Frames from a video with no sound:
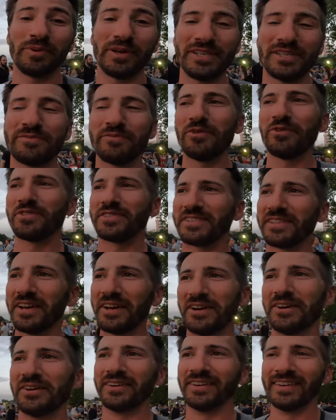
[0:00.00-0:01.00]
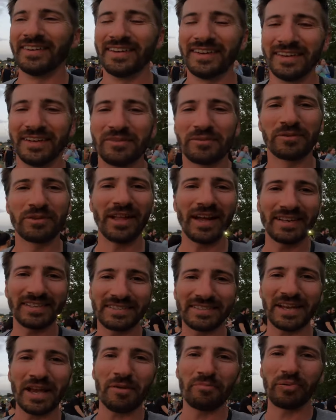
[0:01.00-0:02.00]
pretty smooth. So glad to
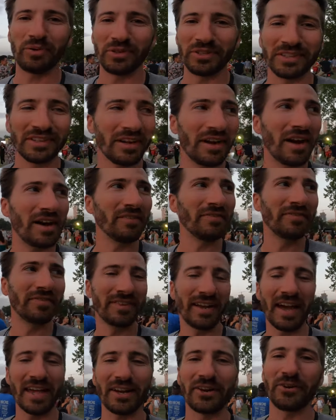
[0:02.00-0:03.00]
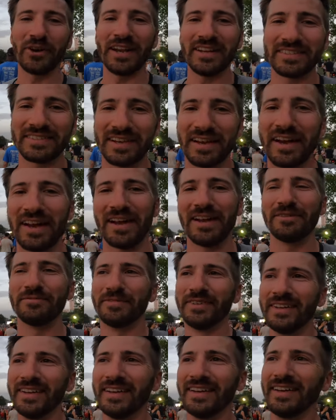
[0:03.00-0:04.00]
say I pulled it off. Had a great time.
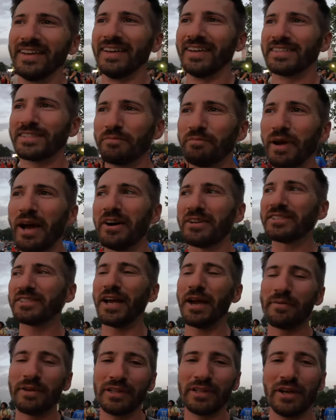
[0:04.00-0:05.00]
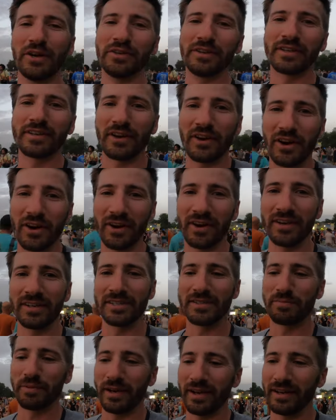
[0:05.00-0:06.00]
It's about time to load the
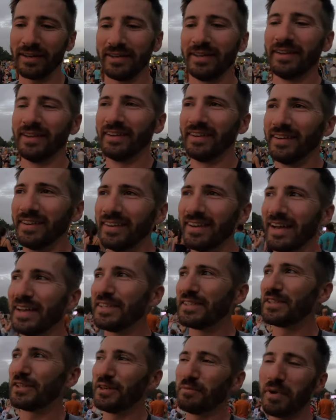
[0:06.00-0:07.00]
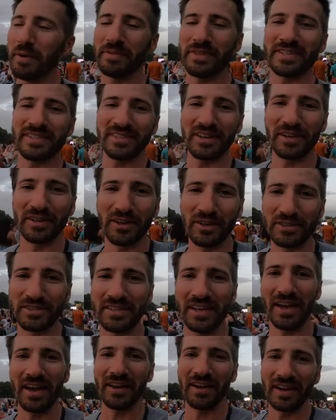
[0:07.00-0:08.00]
cars, but not until maybe the sun goes
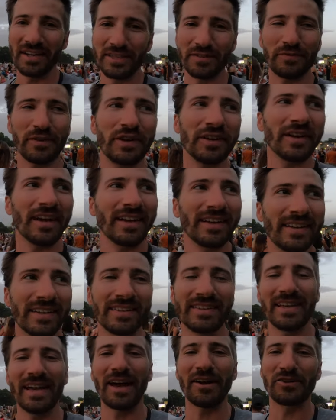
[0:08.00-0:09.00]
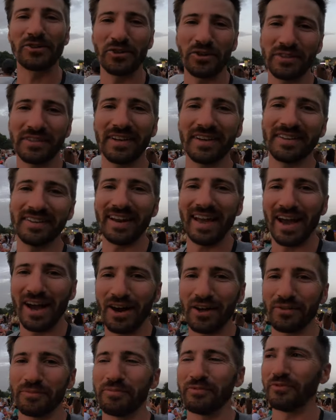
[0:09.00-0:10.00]
down. I just figured I'd get the outro done
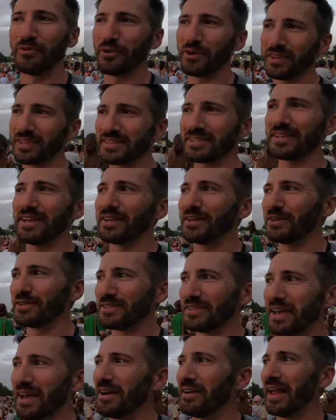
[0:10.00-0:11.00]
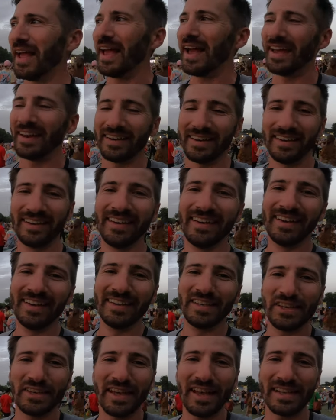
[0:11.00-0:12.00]
now before the sun goes down,
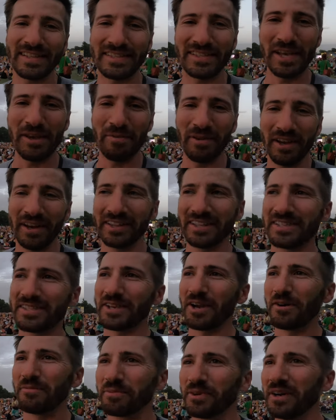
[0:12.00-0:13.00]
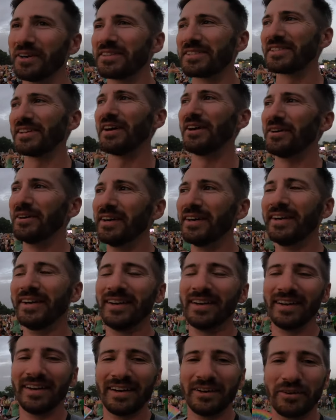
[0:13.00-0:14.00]
and you can't see me on this GoPro. So
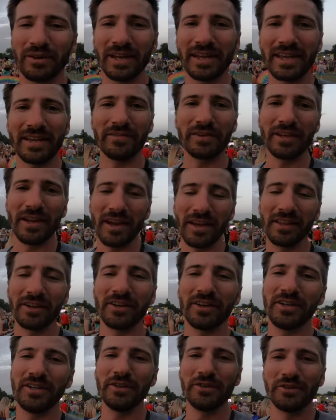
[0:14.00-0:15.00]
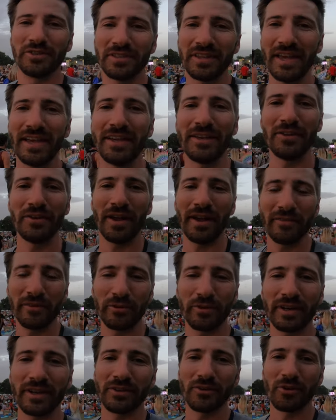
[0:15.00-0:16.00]
I want to give another huge thank you to
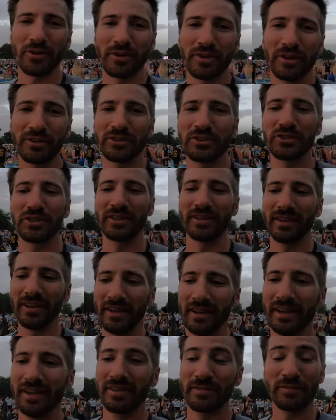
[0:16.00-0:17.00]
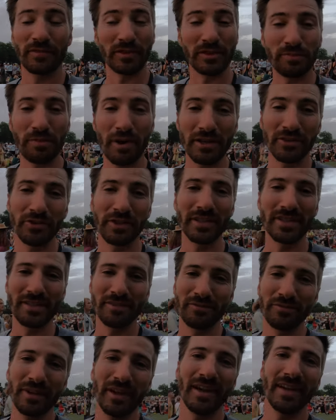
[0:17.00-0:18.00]
everyone at Core Culture for sponsoring this
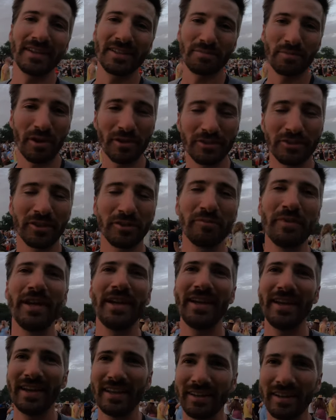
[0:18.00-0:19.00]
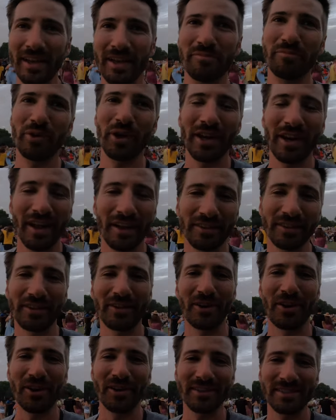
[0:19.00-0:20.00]
event, sponsoring me, and bringing out the
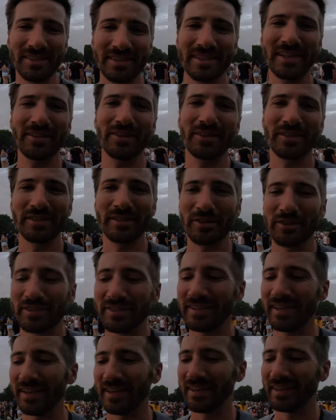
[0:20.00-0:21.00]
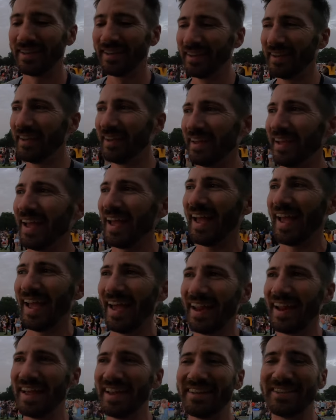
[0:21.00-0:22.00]
cars because they look so sick.
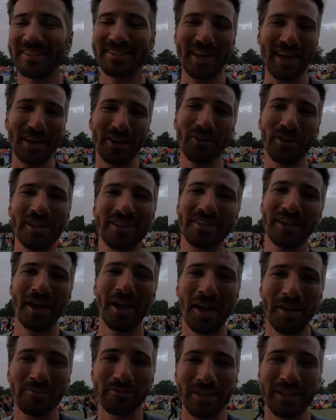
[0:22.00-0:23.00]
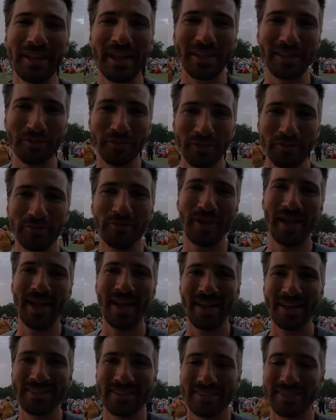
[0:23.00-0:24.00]
And I just had a great time connecting with the
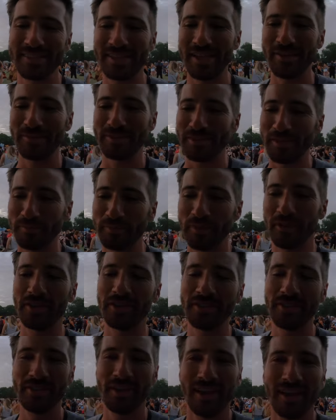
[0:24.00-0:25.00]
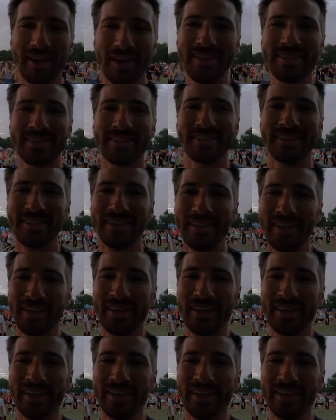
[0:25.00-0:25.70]
fans and saying what's up to all you guys and